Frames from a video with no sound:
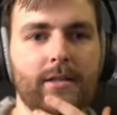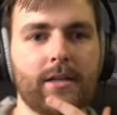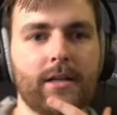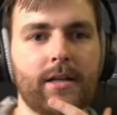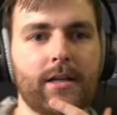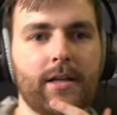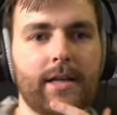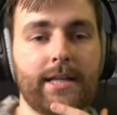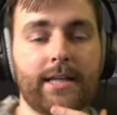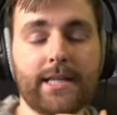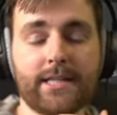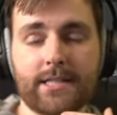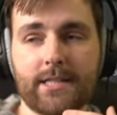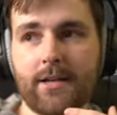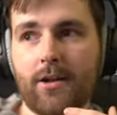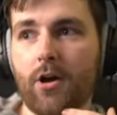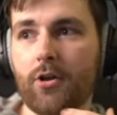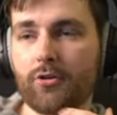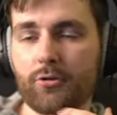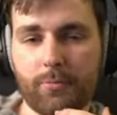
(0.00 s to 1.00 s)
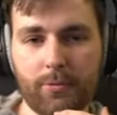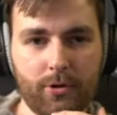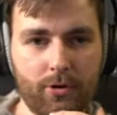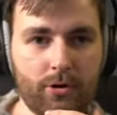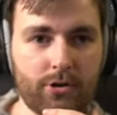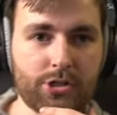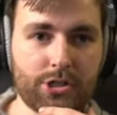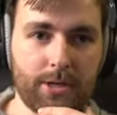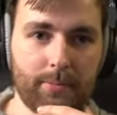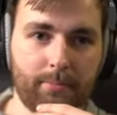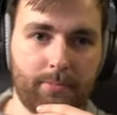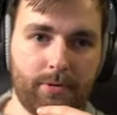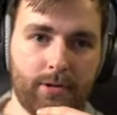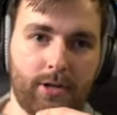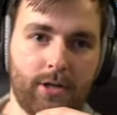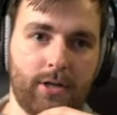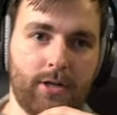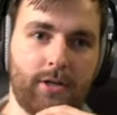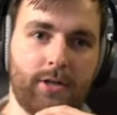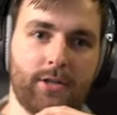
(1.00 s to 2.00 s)
Uh, in, it's in entrepreneurship.
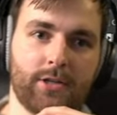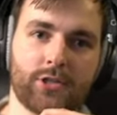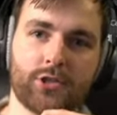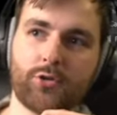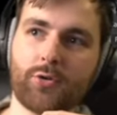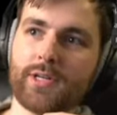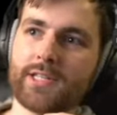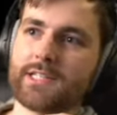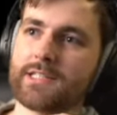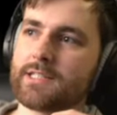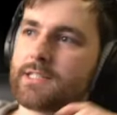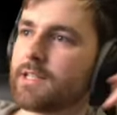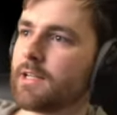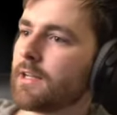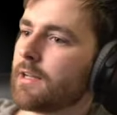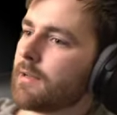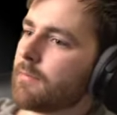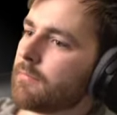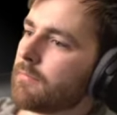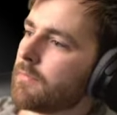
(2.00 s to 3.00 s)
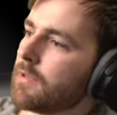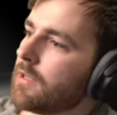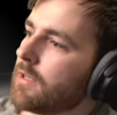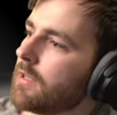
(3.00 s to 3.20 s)
So it's... Um...